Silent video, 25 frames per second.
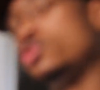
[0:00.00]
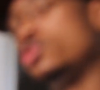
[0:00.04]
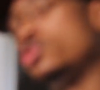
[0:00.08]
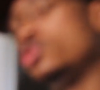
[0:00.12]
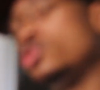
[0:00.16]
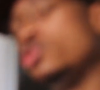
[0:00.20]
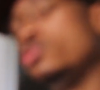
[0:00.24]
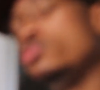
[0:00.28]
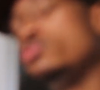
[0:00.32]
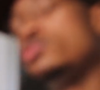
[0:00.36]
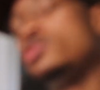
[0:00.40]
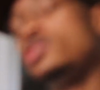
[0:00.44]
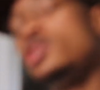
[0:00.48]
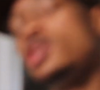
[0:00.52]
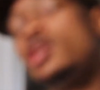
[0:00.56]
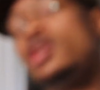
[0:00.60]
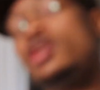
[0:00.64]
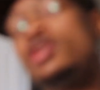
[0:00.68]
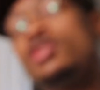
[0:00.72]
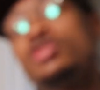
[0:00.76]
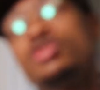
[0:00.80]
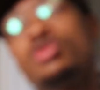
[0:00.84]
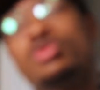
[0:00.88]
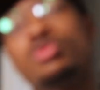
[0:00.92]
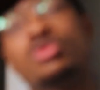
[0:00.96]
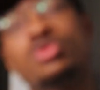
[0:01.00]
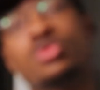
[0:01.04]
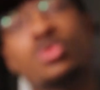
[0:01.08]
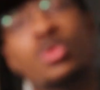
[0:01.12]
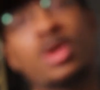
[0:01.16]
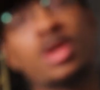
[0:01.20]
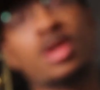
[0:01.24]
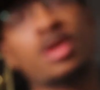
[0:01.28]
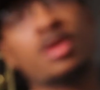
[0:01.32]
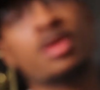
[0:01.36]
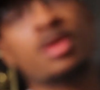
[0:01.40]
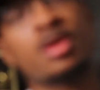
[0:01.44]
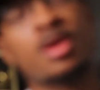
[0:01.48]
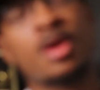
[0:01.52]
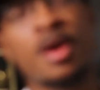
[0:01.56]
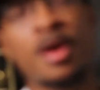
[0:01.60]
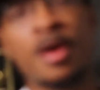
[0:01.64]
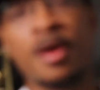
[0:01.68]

$210, $220